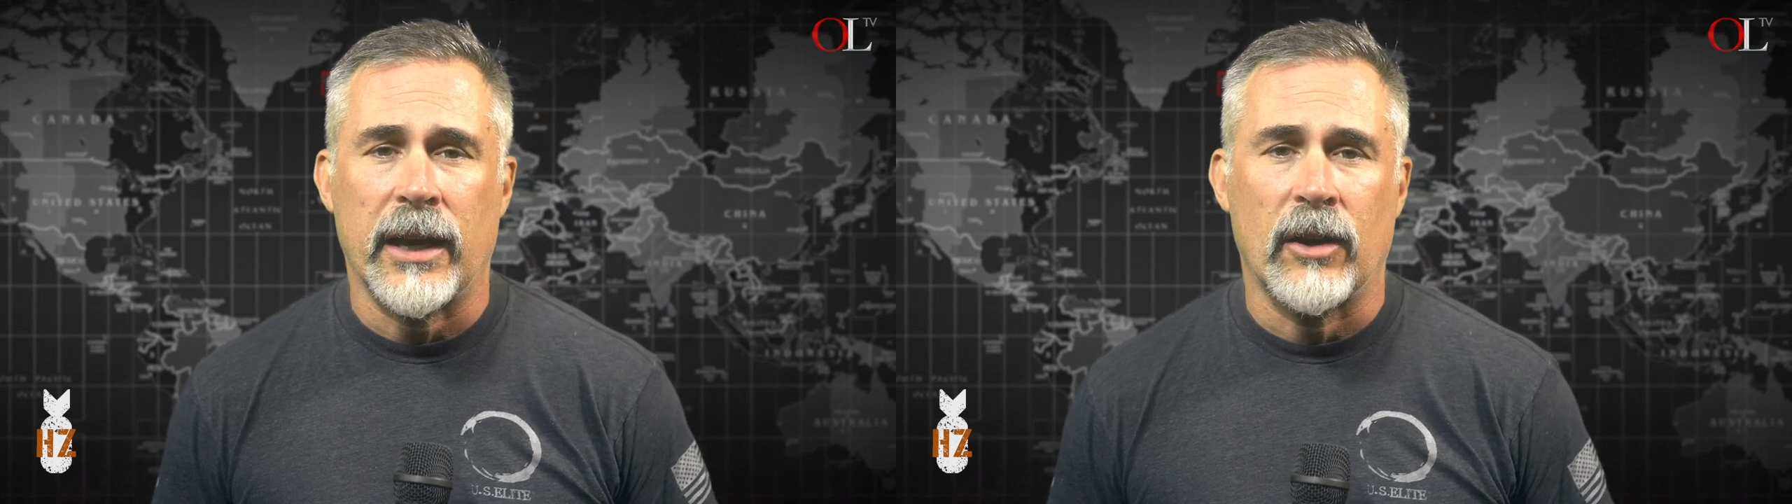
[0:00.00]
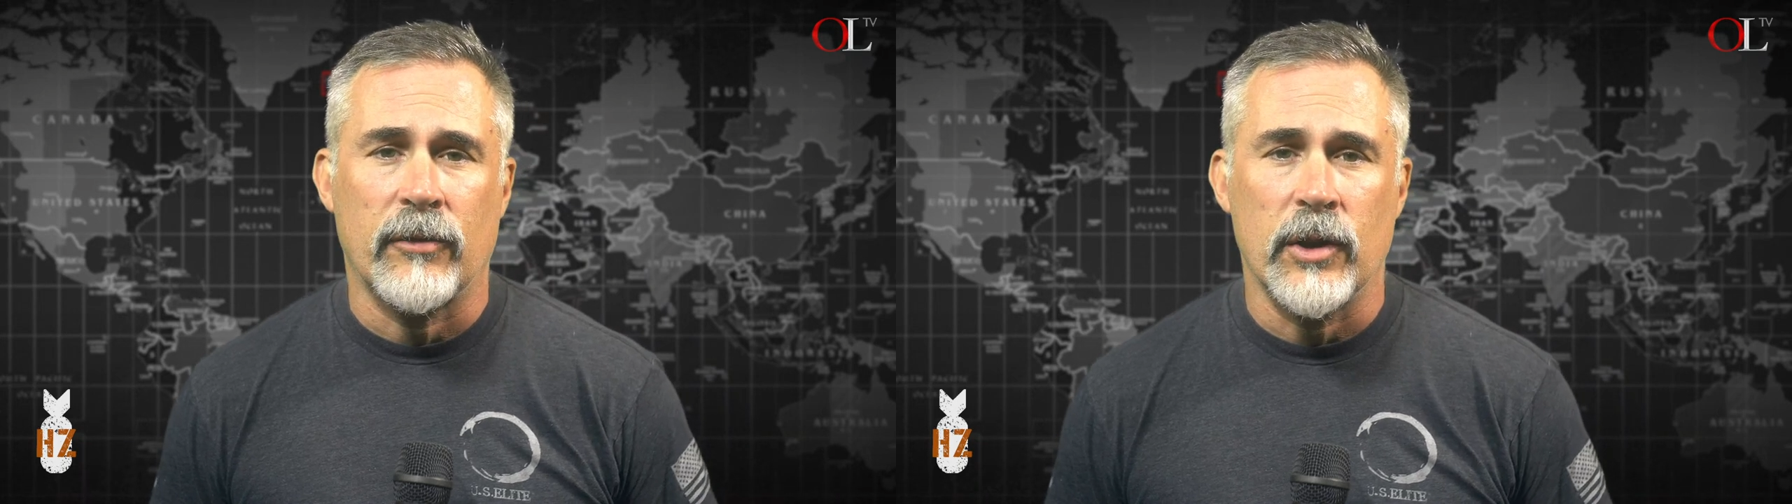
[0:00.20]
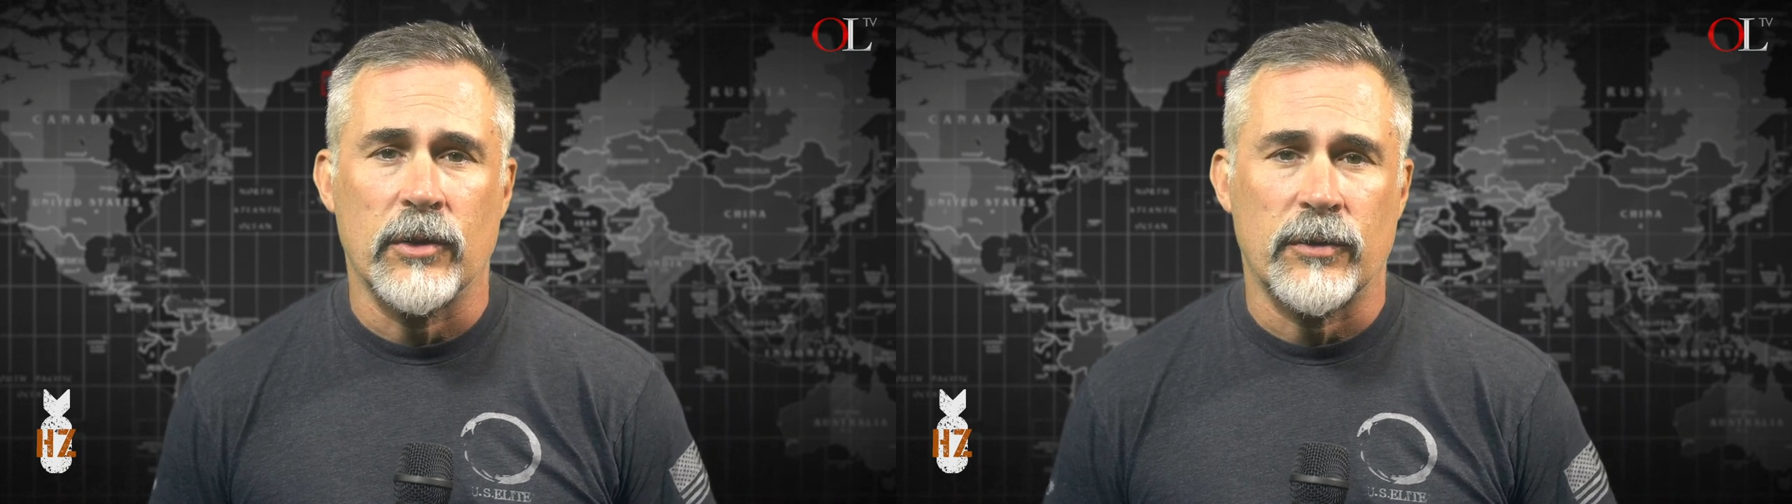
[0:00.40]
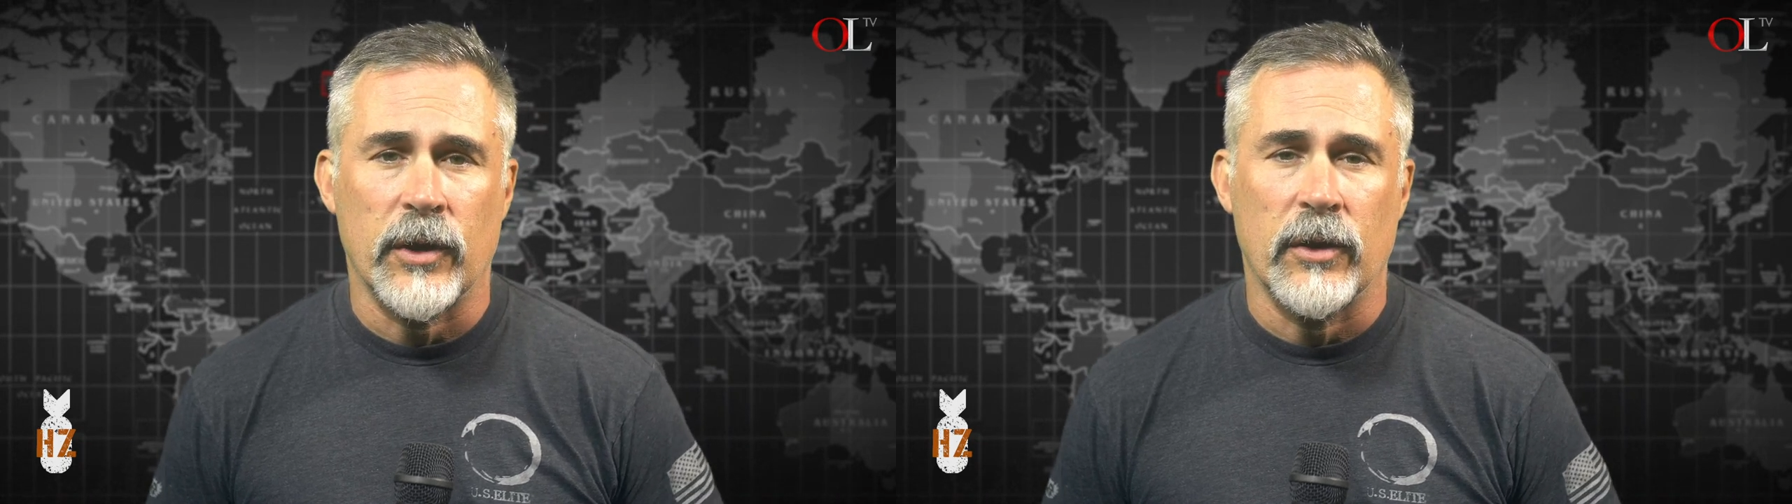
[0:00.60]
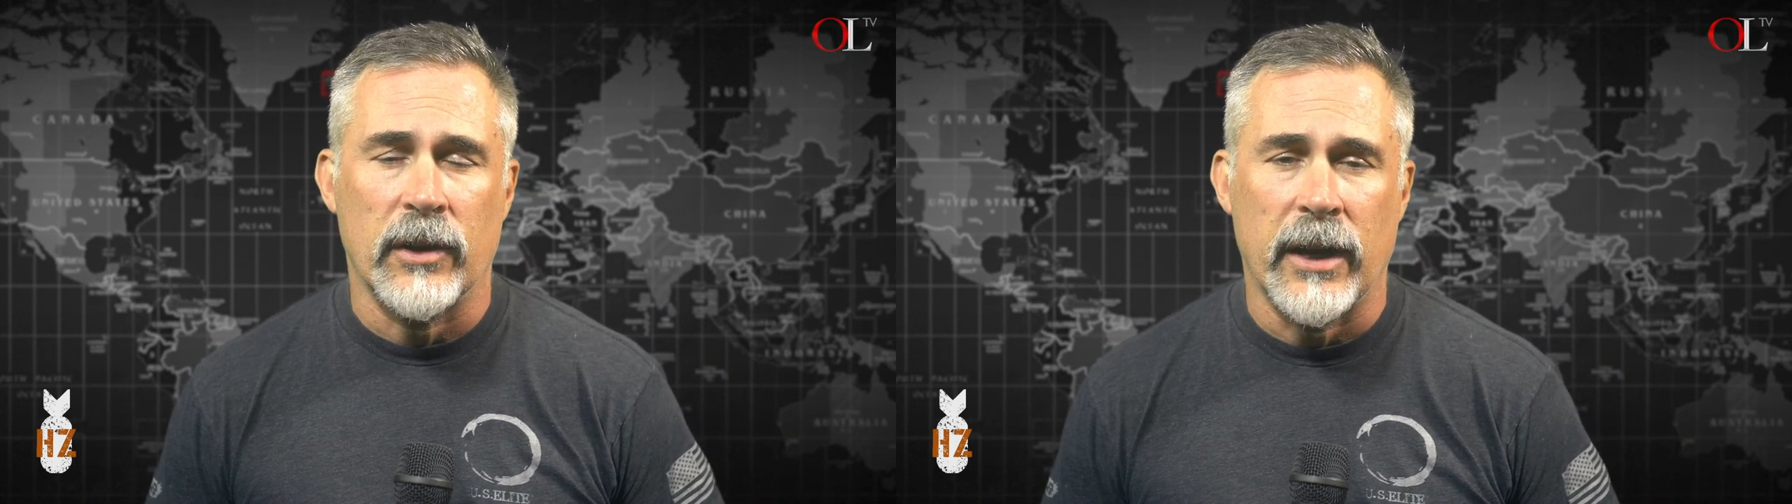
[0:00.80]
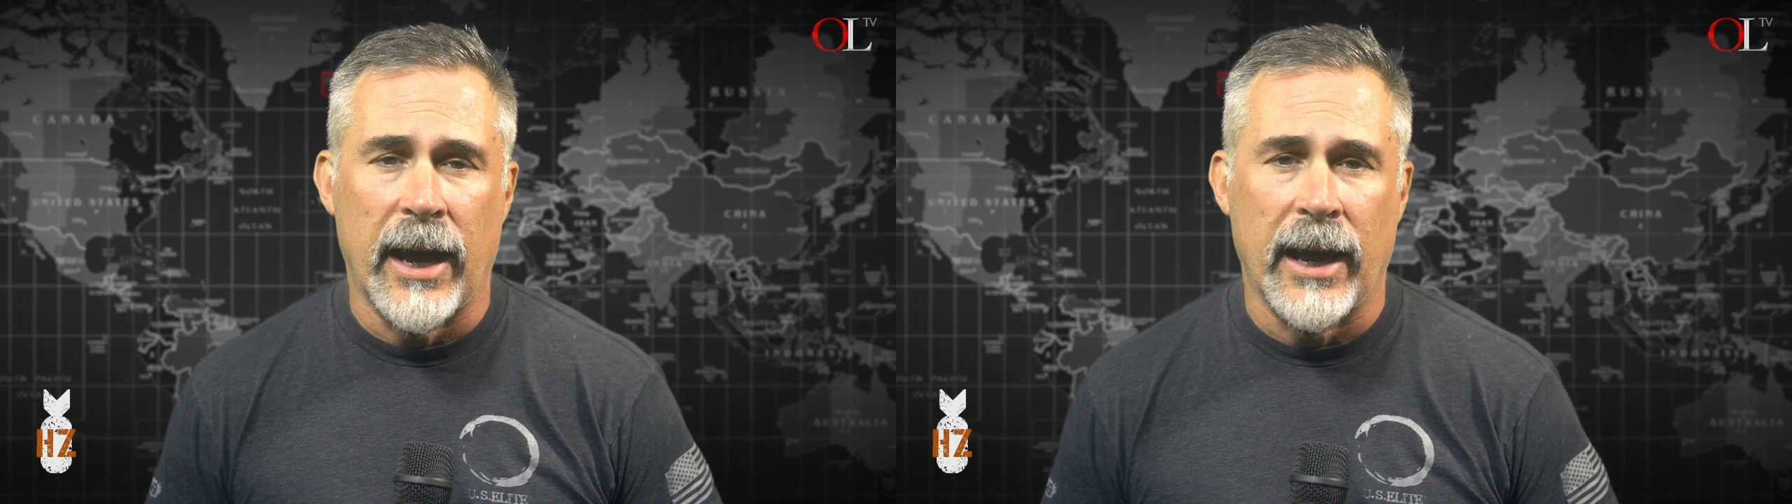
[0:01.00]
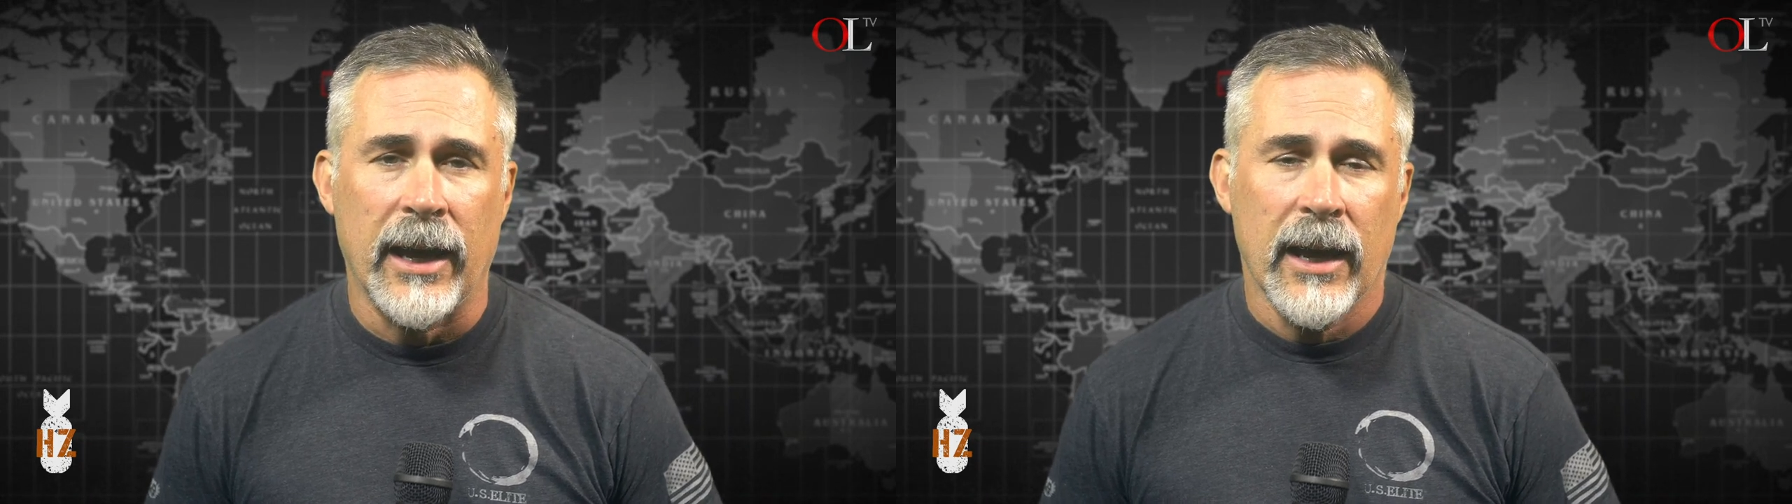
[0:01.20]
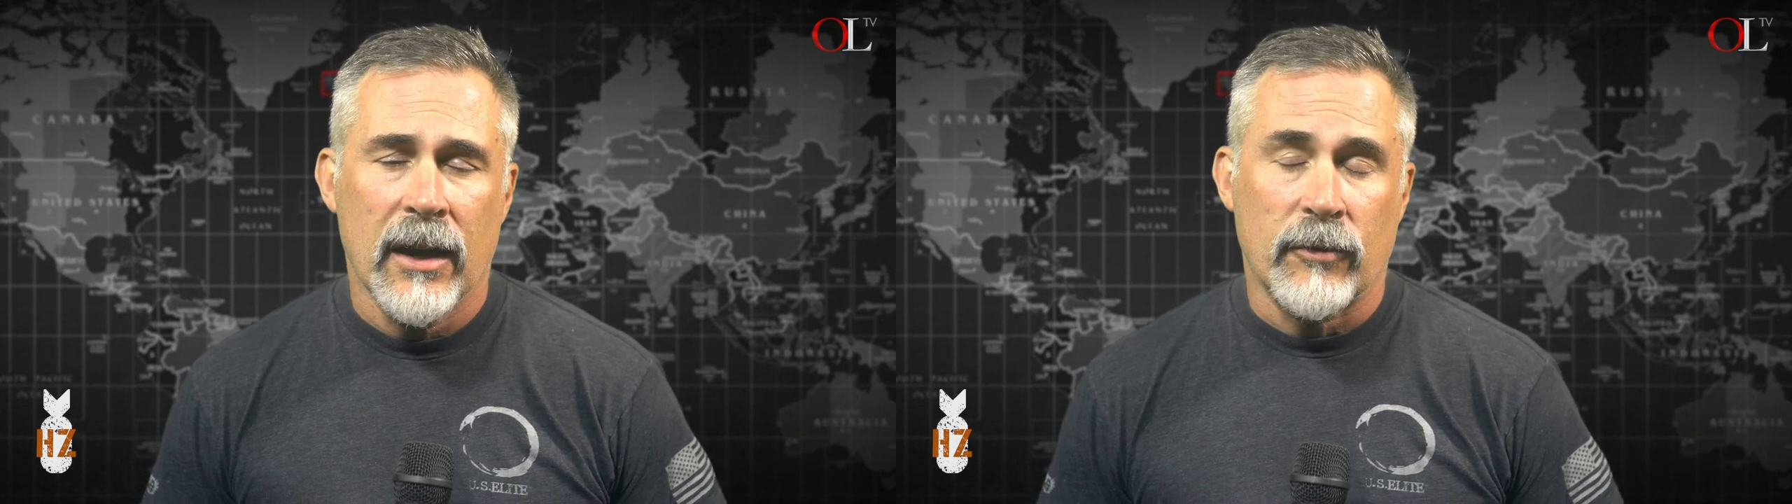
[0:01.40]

interviews for you today